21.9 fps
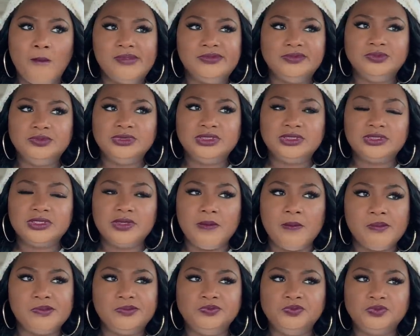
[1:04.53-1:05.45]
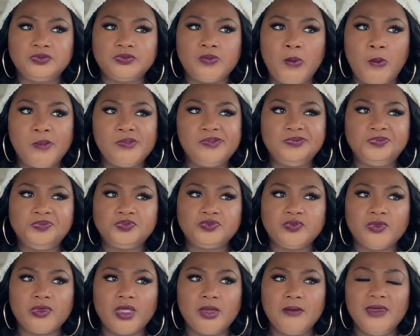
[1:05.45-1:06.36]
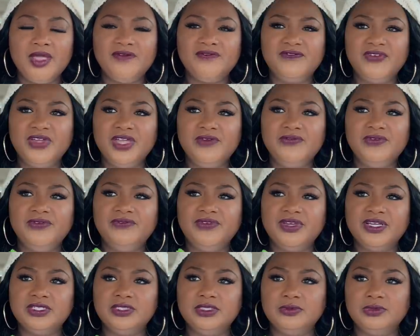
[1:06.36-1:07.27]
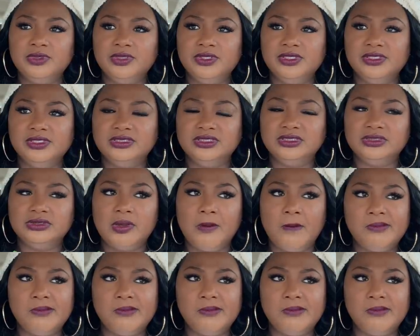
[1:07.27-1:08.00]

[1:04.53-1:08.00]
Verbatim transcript: Listen, my favorite vegetable is,